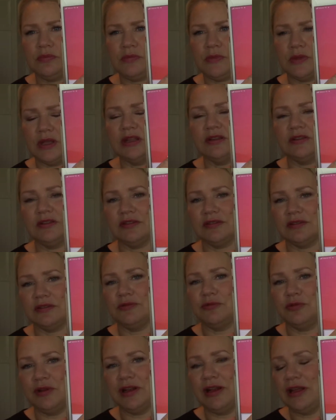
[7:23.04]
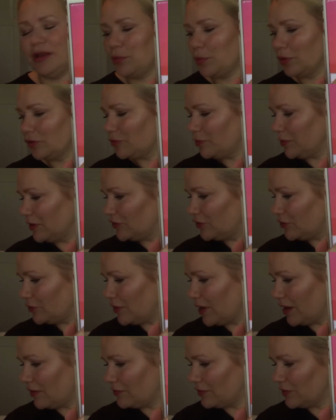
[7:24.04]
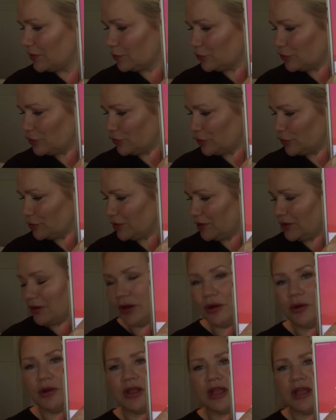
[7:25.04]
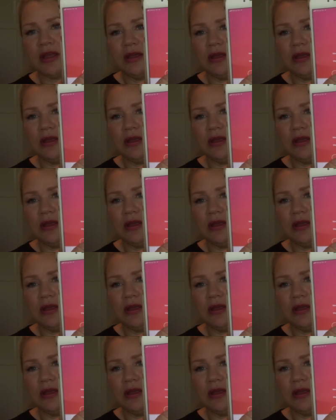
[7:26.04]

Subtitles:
It's really want me to have those 2. Okay,